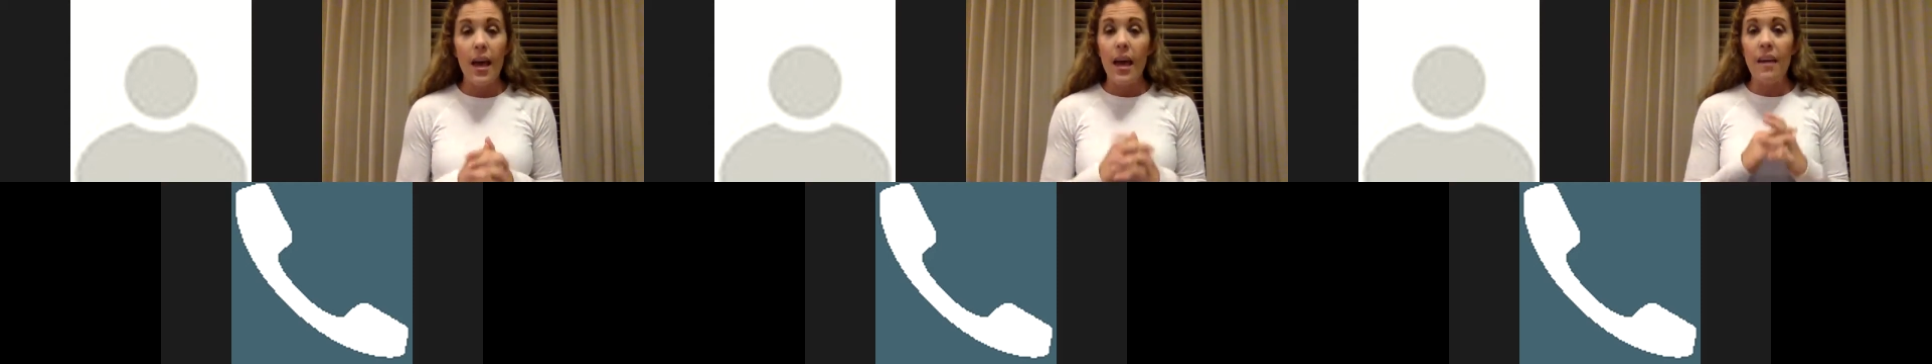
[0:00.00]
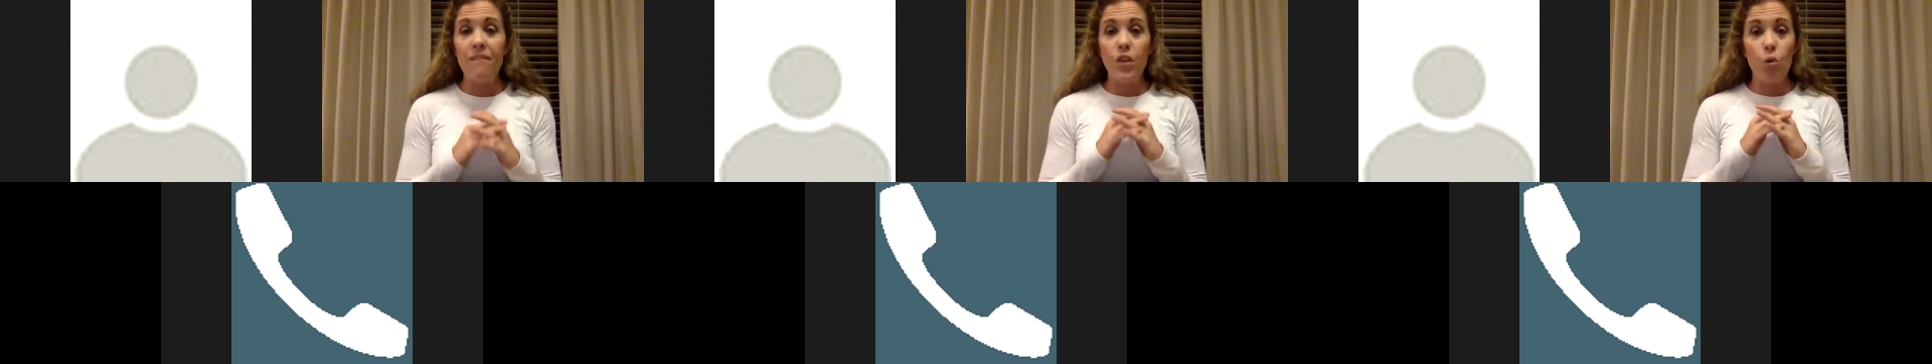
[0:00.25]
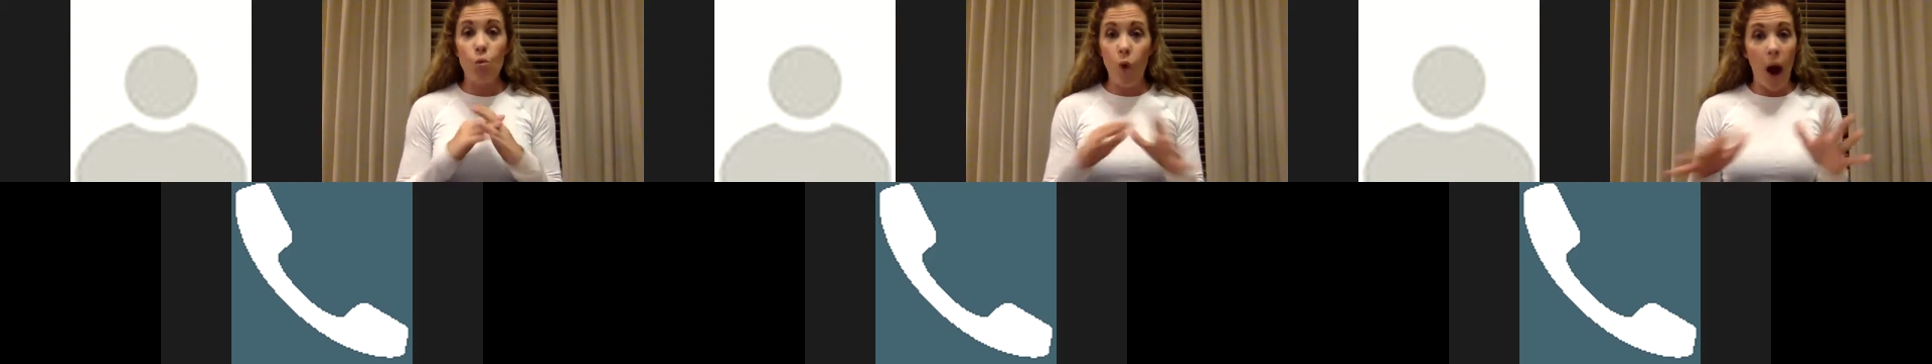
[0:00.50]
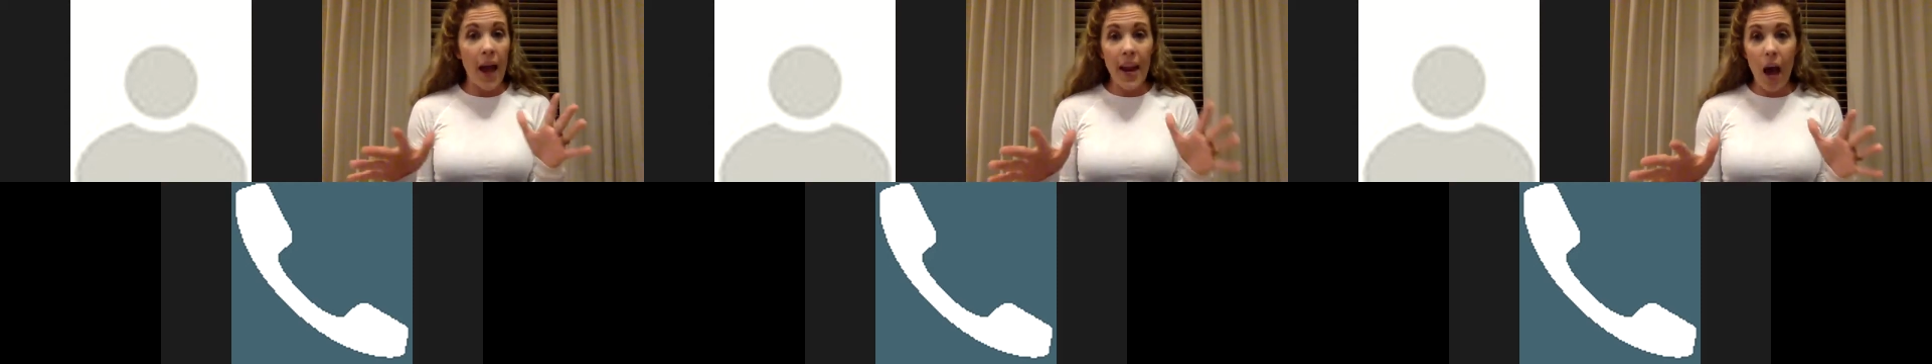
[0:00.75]
If you
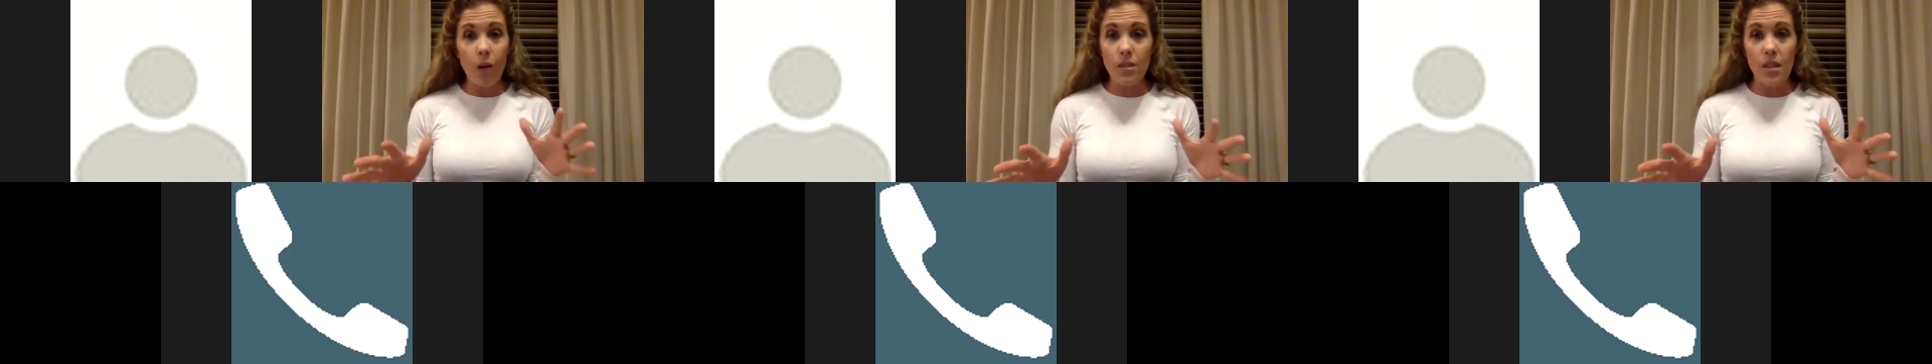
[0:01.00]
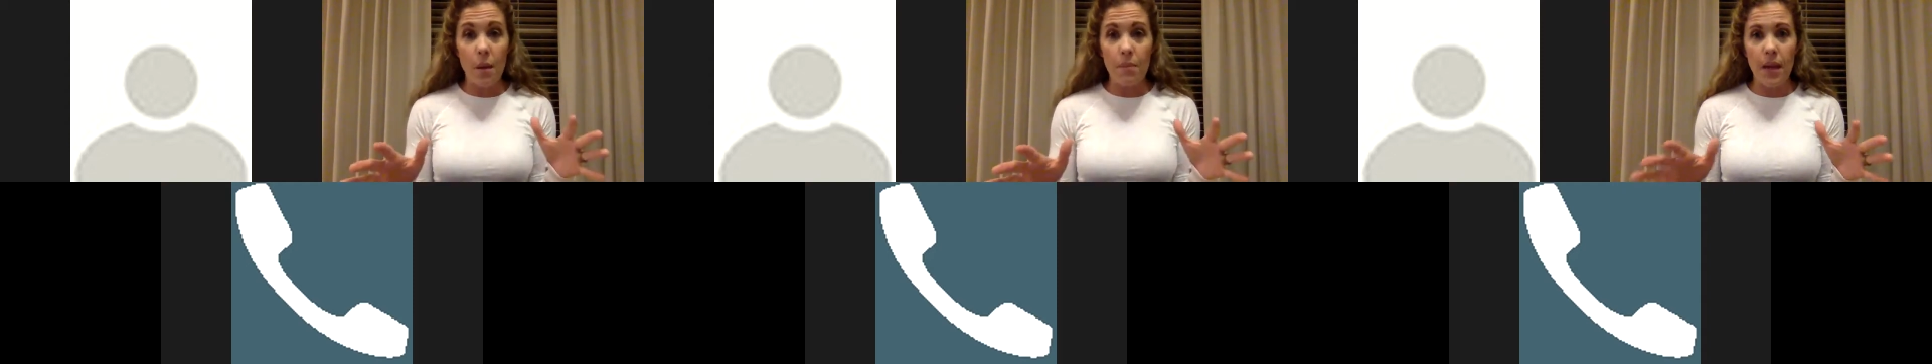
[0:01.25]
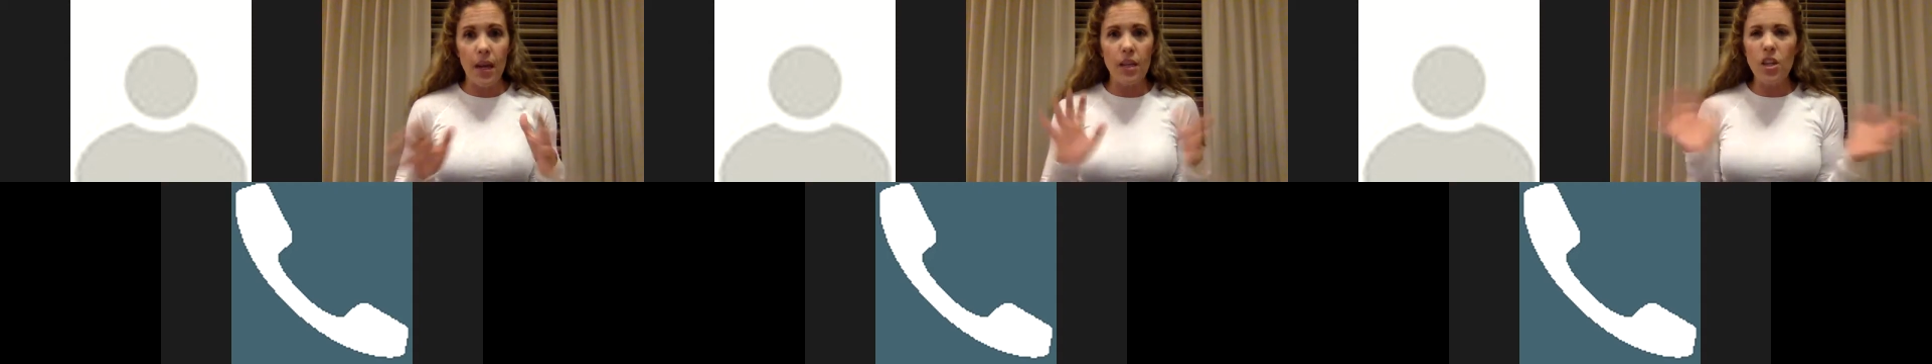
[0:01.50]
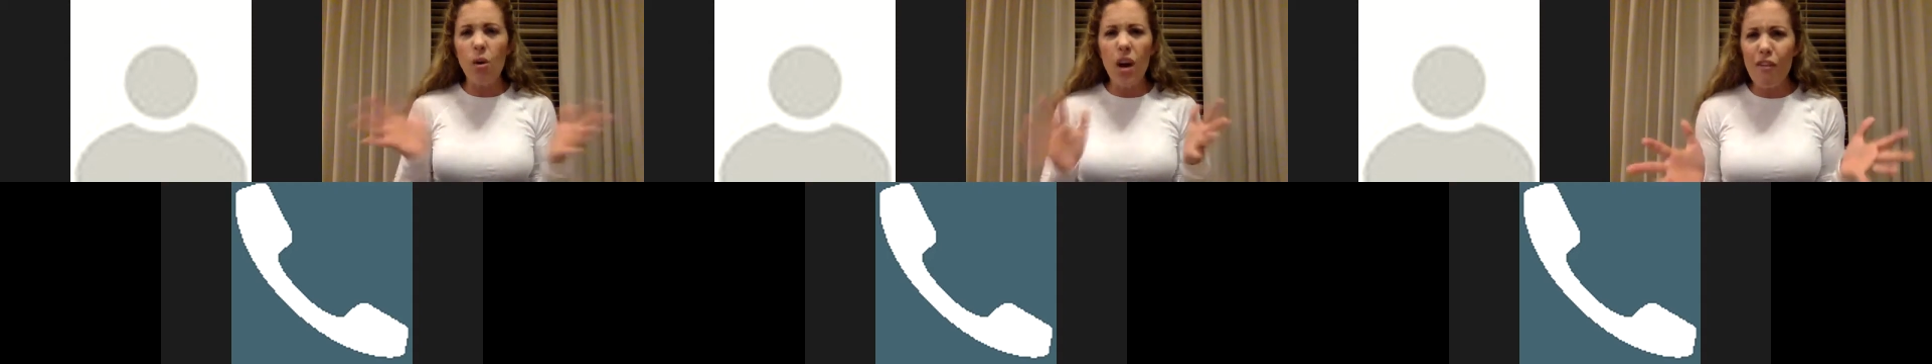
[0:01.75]
write out something, and
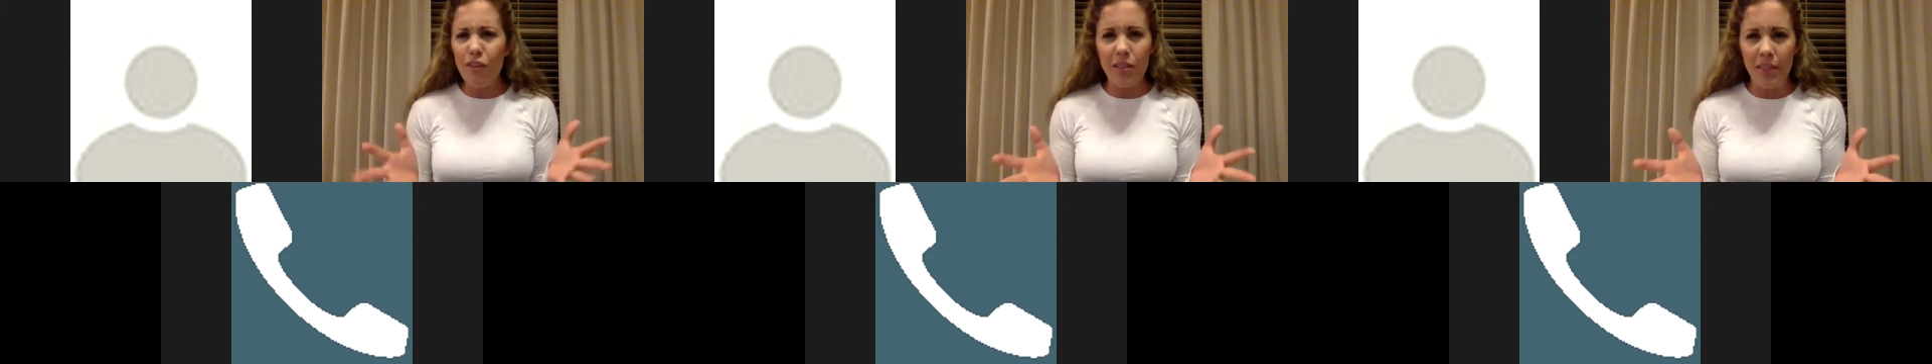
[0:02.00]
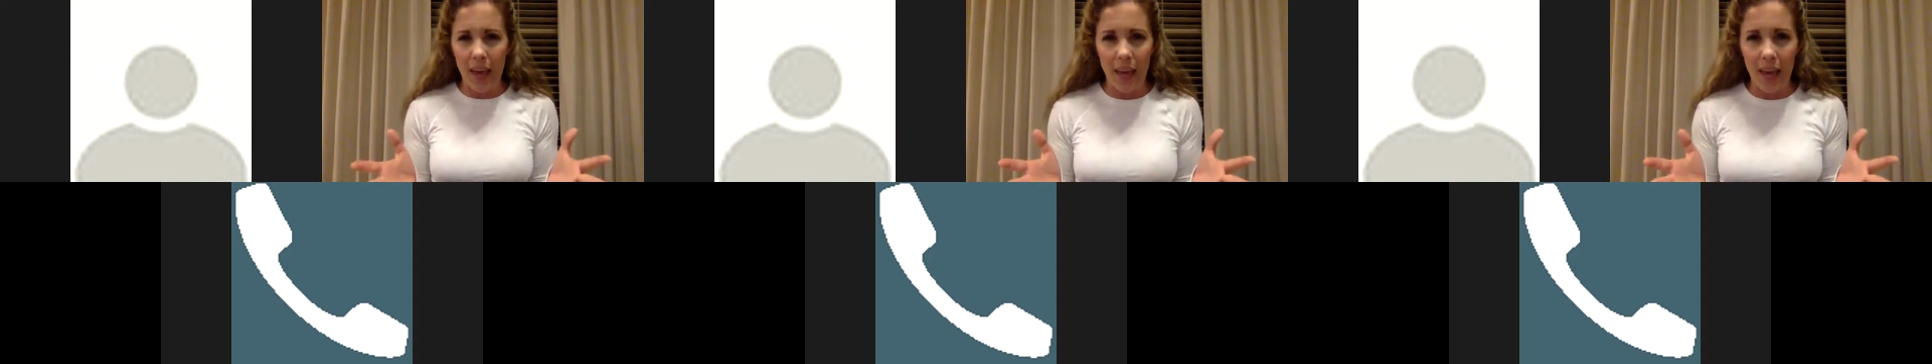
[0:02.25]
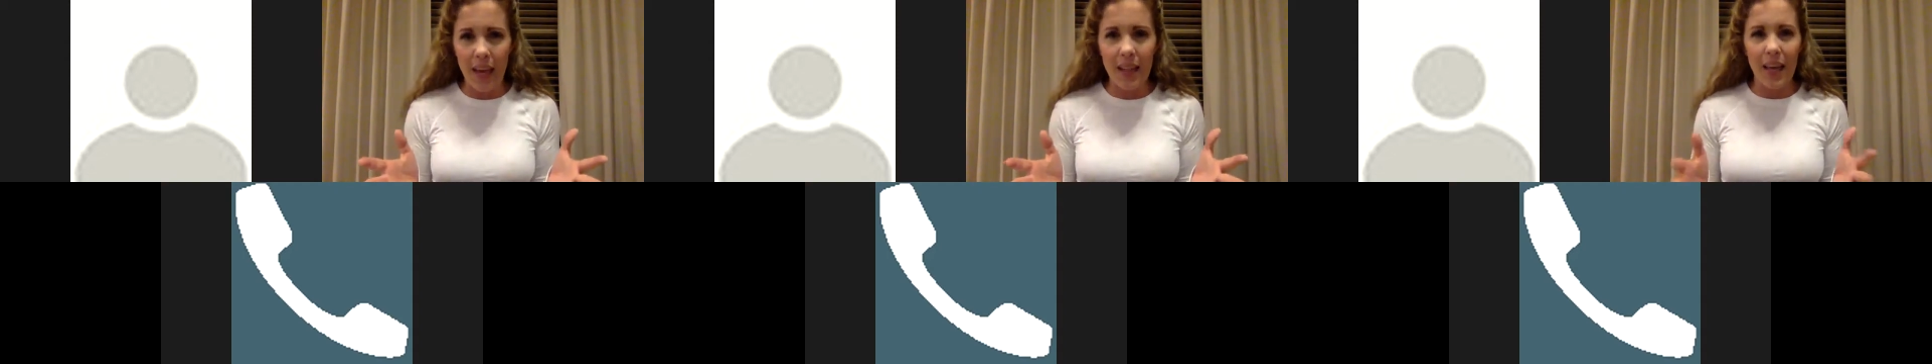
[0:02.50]
don't overthink it,